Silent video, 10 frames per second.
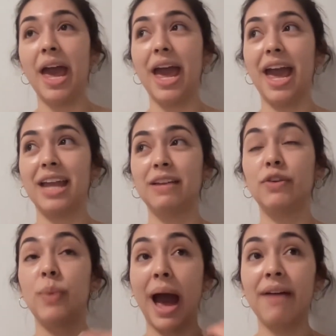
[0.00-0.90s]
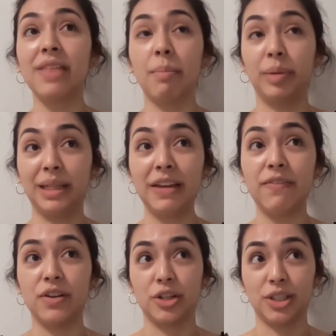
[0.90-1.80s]
And if you have that belief
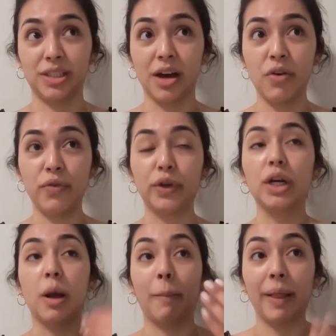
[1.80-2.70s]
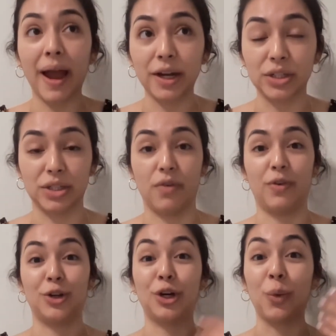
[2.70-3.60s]
in yourself, you're going to apply yourself,
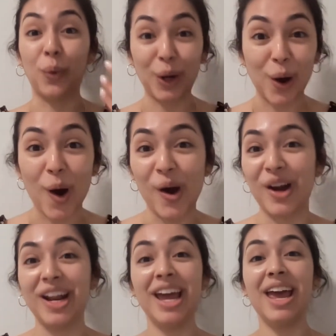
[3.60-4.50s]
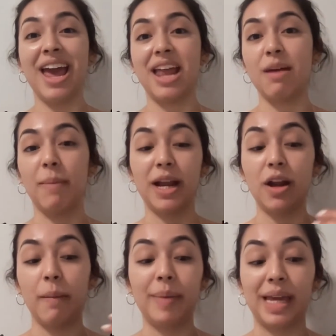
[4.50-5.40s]
and you're going to work hard. And it might
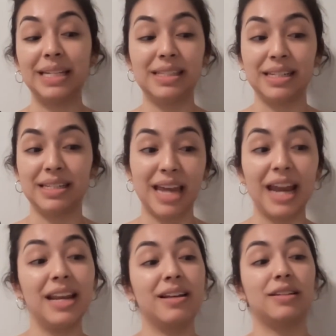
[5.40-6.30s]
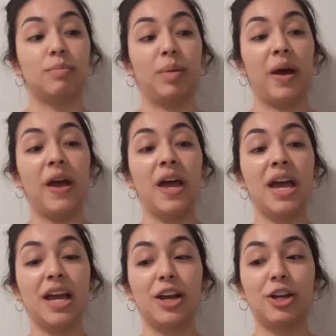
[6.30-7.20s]
not be instantaneous, but
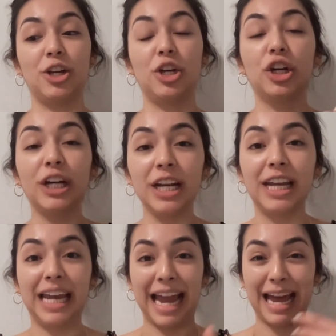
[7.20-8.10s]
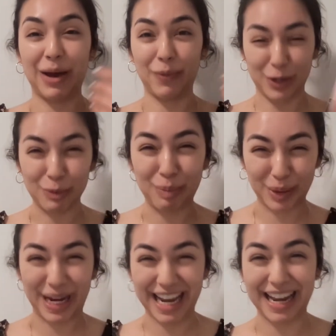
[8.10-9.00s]
you're going to get what you put in.